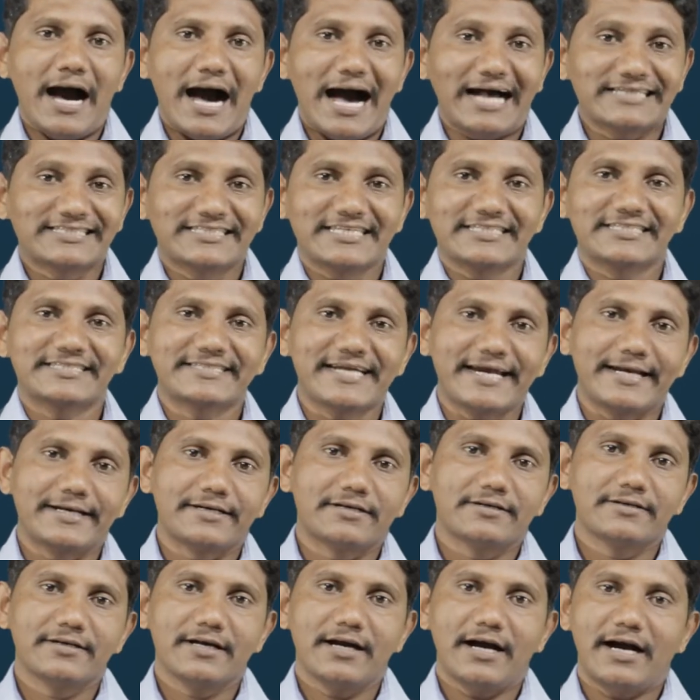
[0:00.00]
assistant
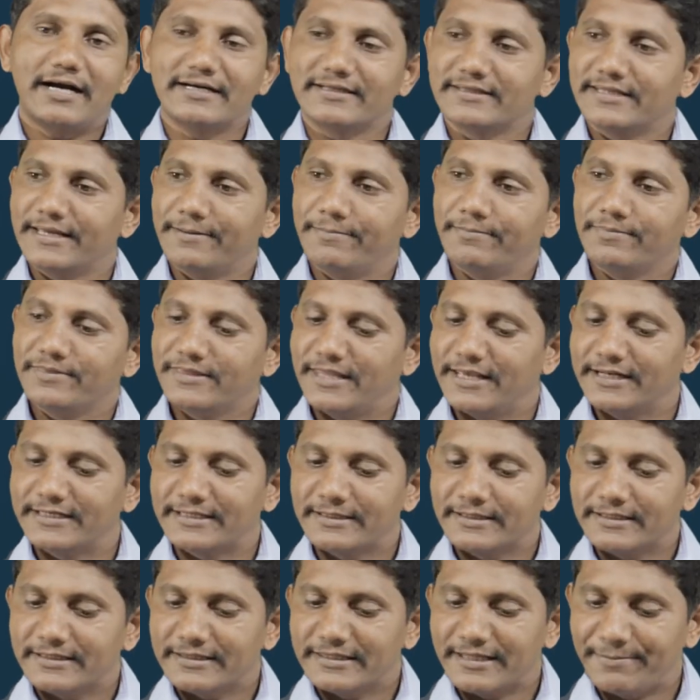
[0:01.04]
and they, they,
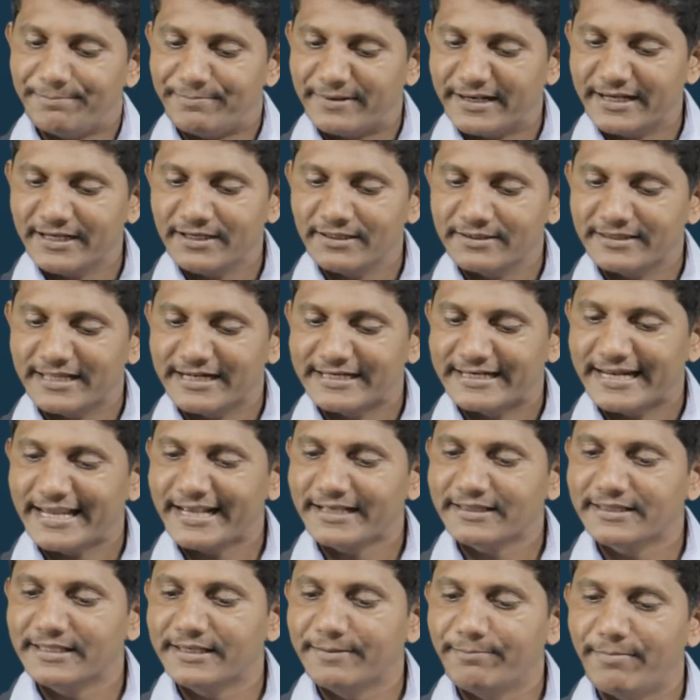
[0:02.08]
they bring, they
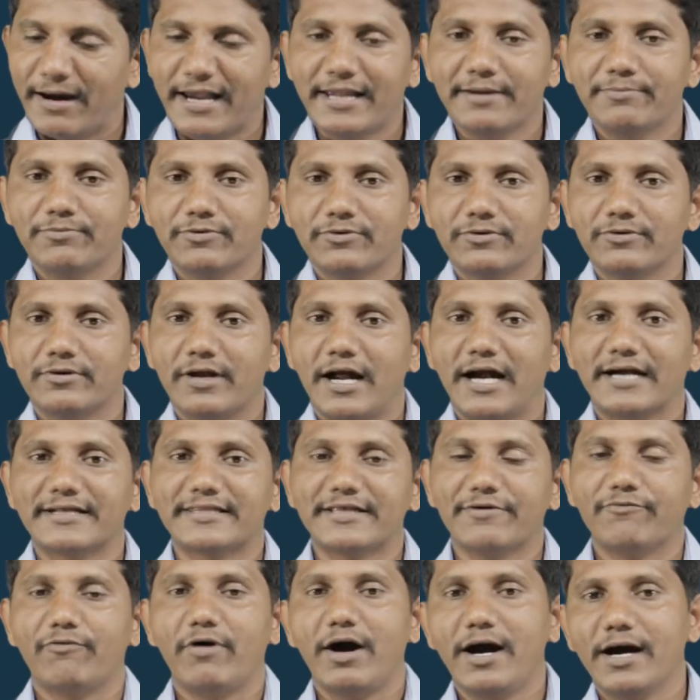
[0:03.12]
take the Bible and
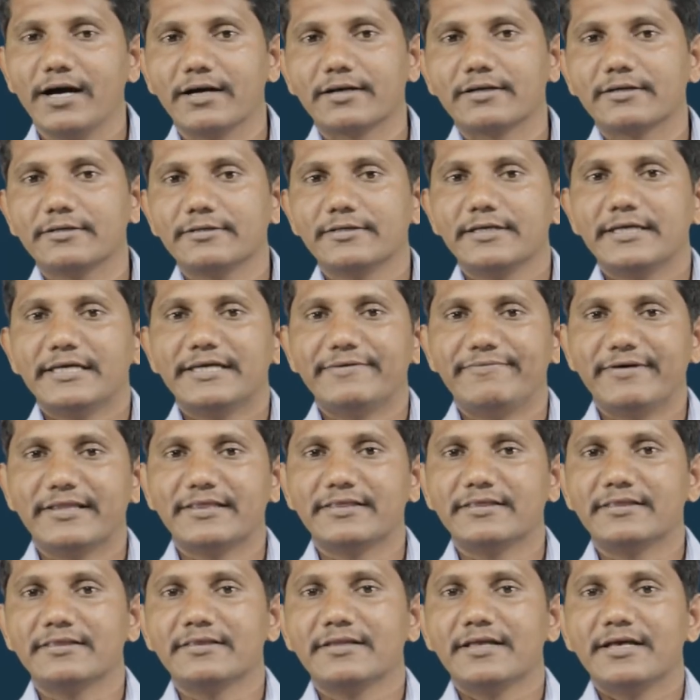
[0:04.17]
they walk.
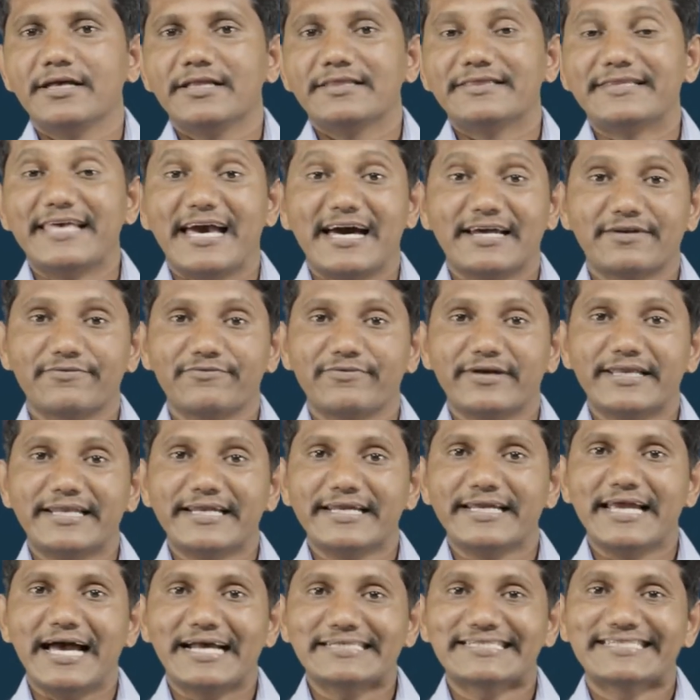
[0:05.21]
Even they are
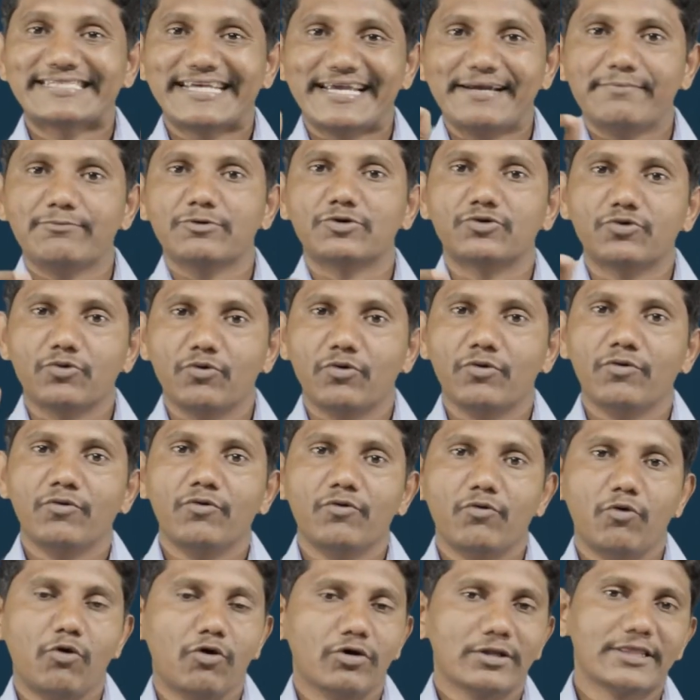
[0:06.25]
very ashamed to
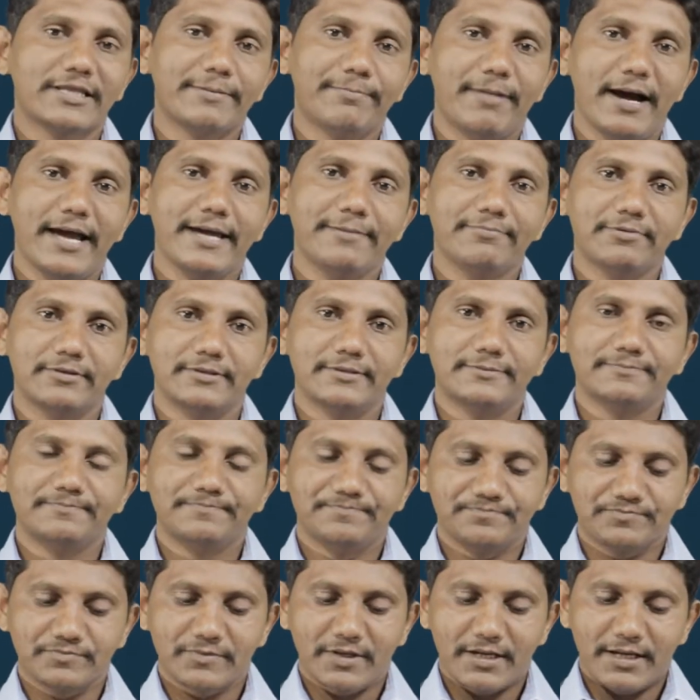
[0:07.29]
hold the Bible.
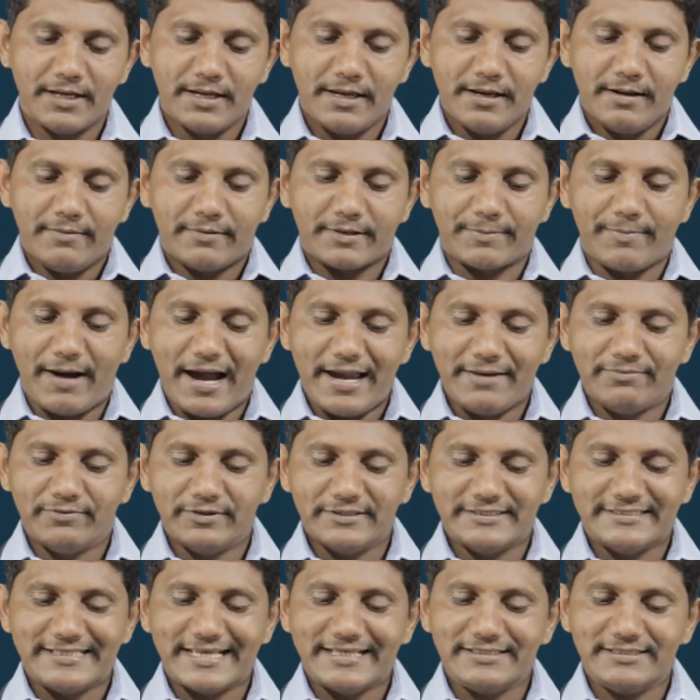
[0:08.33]
But
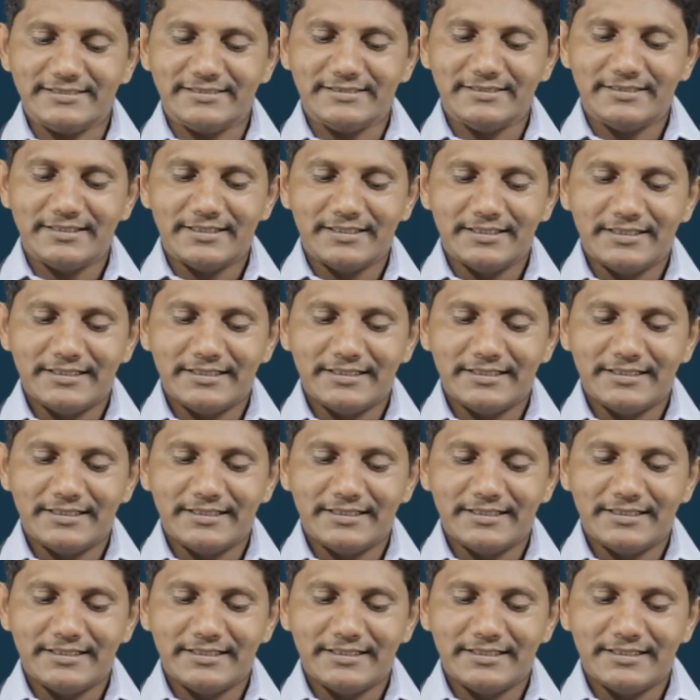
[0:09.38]
Bible says